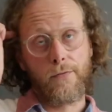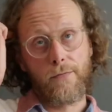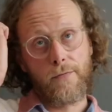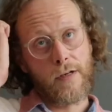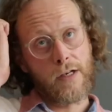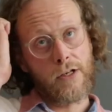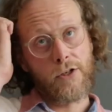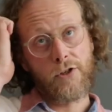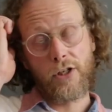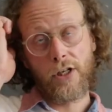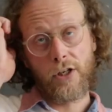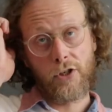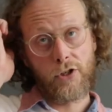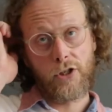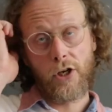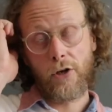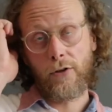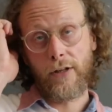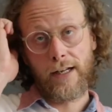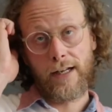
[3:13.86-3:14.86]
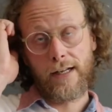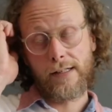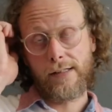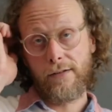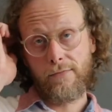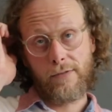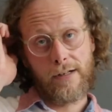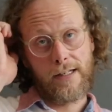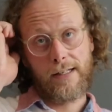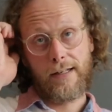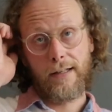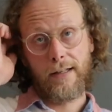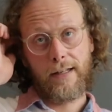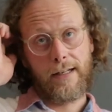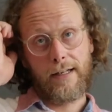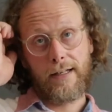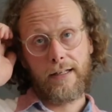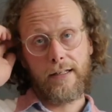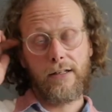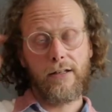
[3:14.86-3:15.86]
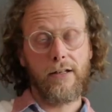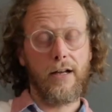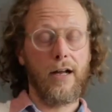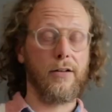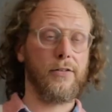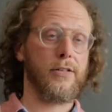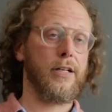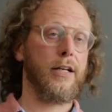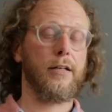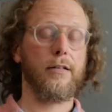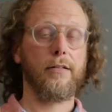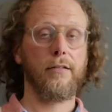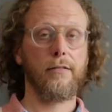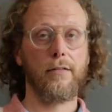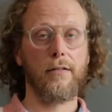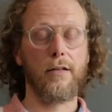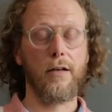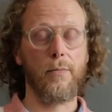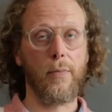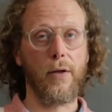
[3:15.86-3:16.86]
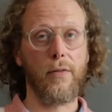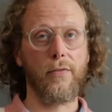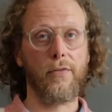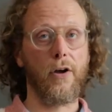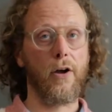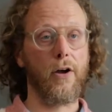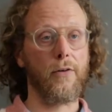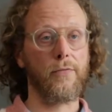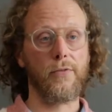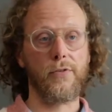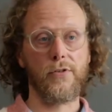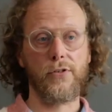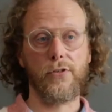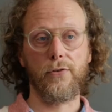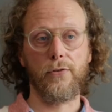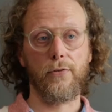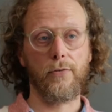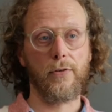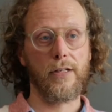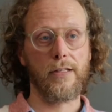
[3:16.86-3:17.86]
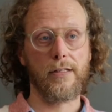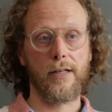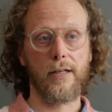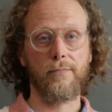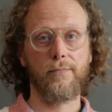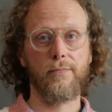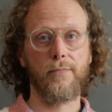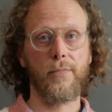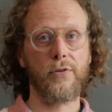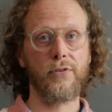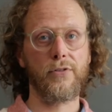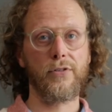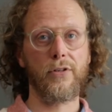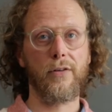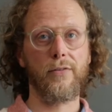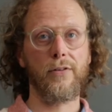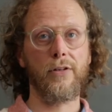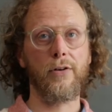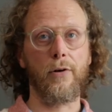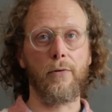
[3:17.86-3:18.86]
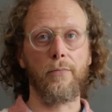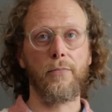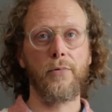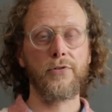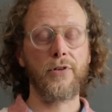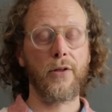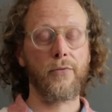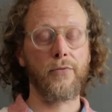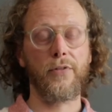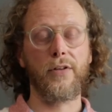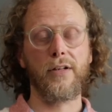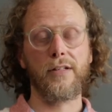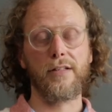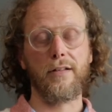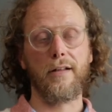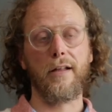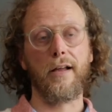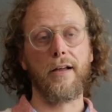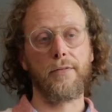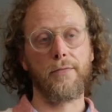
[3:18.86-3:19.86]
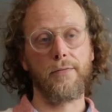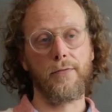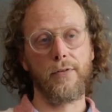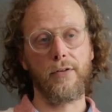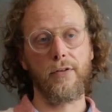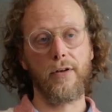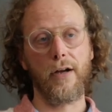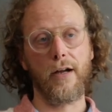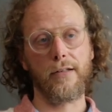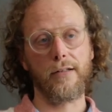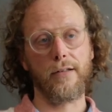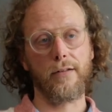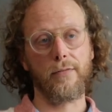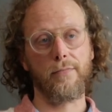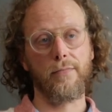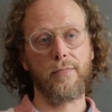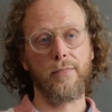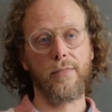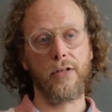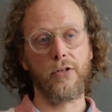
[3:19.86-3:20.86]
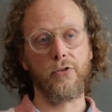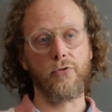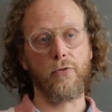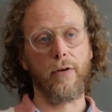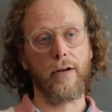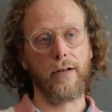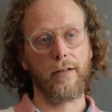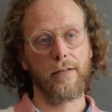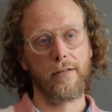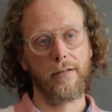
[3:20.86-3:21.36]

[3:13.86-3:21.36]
finishing a show like I did recently, I'll take a month off or two, because there's other things in life you've got to enjoy.